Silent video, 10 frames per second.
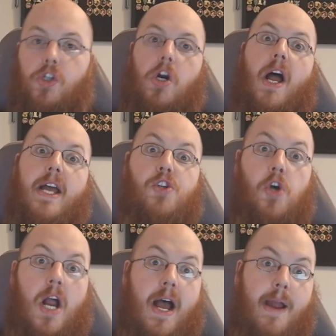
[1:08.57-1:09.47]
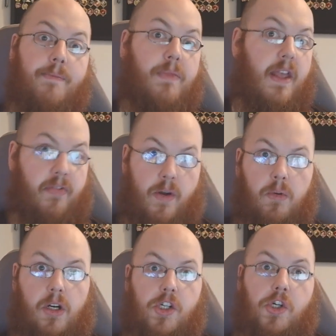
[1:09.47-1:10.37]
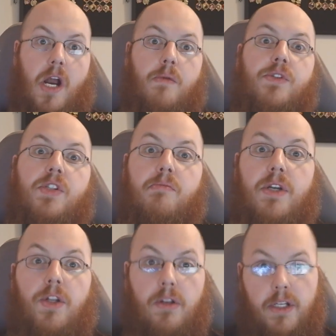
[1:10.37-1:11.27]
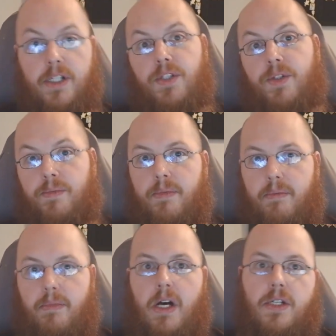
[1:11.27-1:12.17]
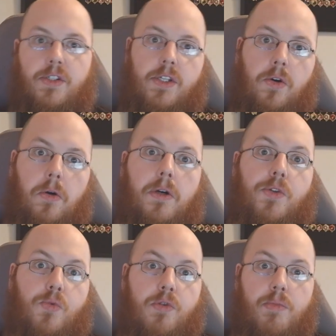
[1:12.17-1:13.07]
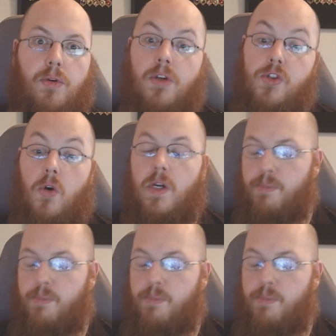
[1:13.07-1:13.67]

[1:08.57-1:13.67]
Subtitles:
try it dry, and then we're going to try it with some milk, because honestly, Oreos with milk is always